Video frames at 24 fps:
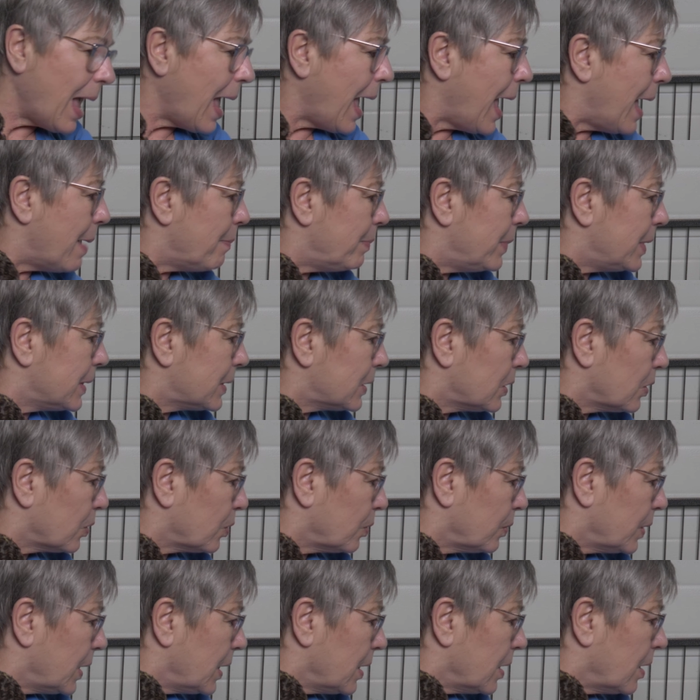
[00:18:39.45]
And Mr.
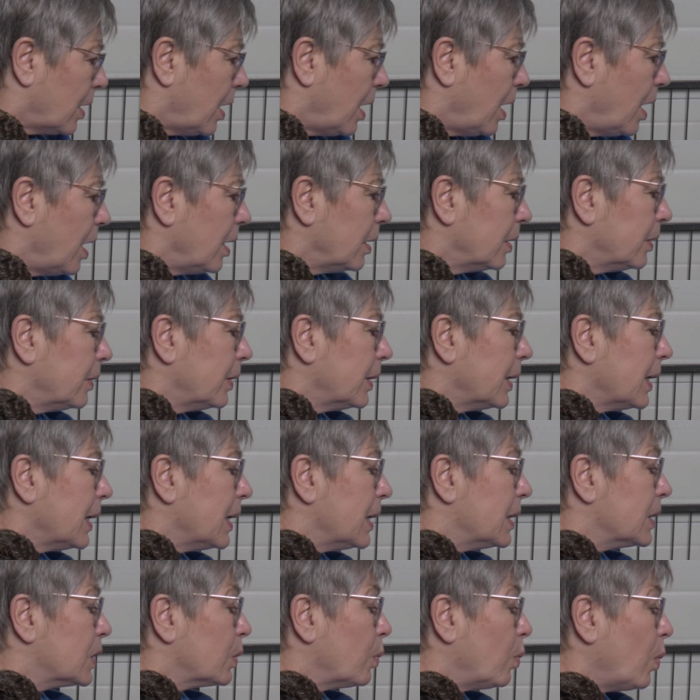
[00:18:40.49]
Green Collar
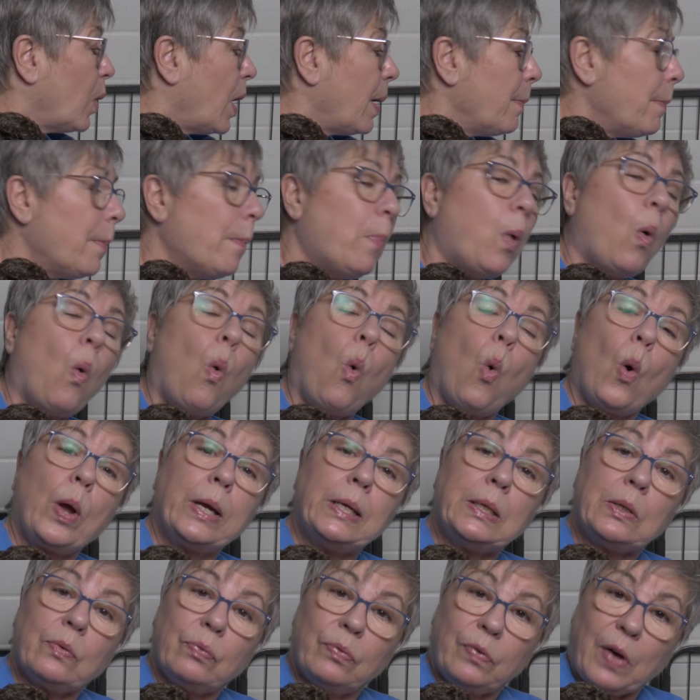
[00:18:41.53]
is
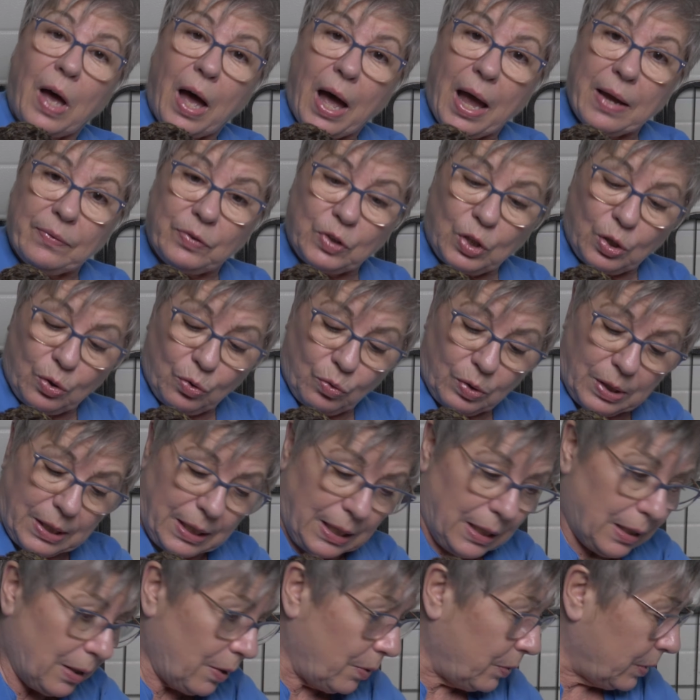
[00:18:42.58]
1.52
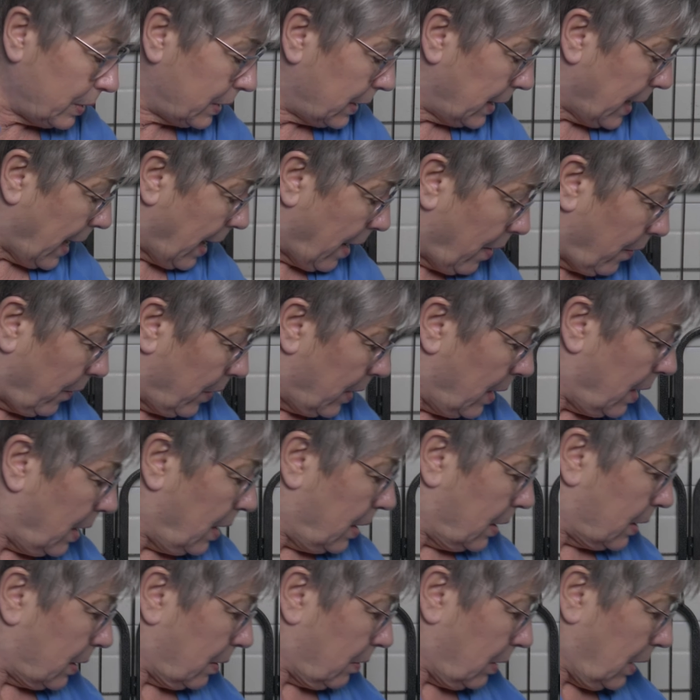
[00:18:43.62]
kilos now.
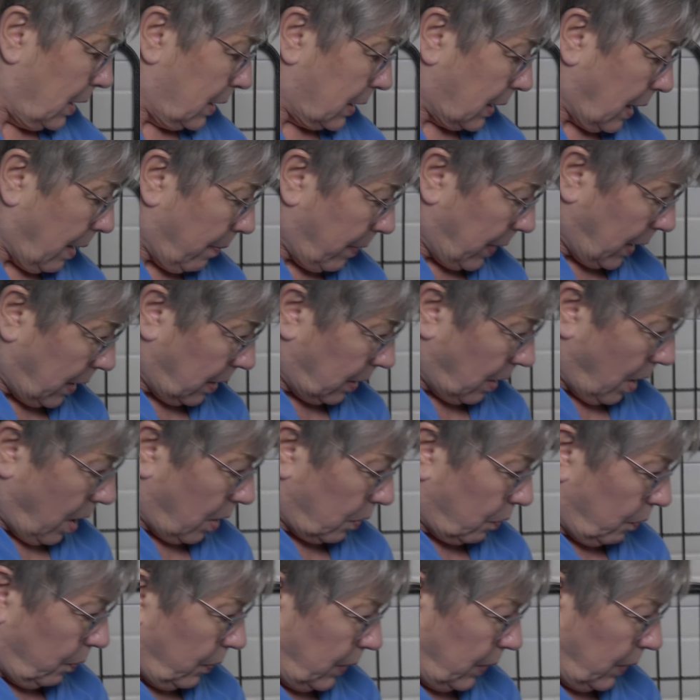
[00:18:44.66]
So he's coming along